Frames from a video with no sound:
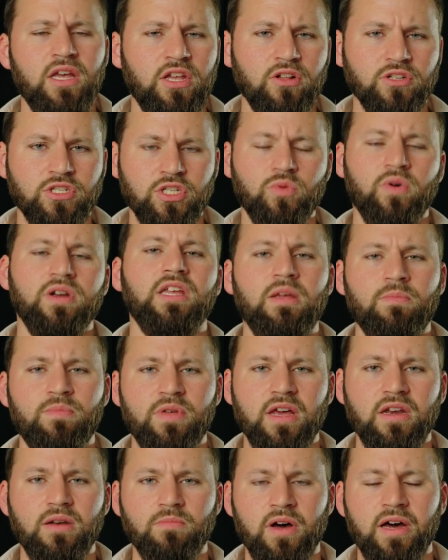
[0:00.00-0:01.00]
you'll just want to keep
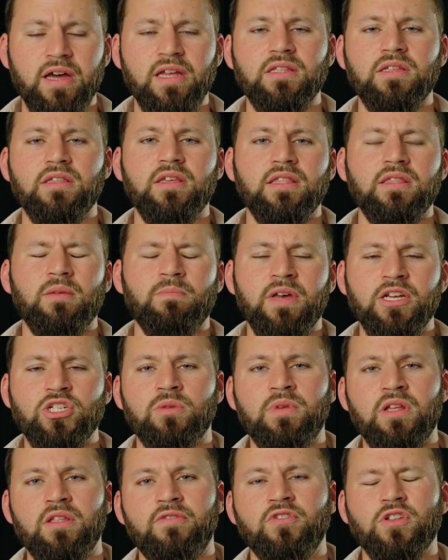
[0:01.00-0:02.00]
that in mind, that the
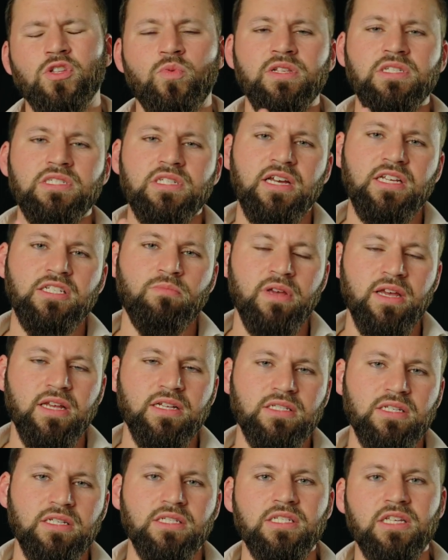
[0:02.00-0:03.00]
measurement for twin-size
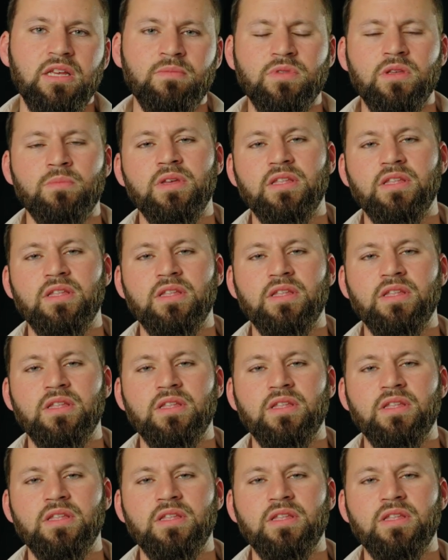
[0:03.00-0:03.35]
beds seem to be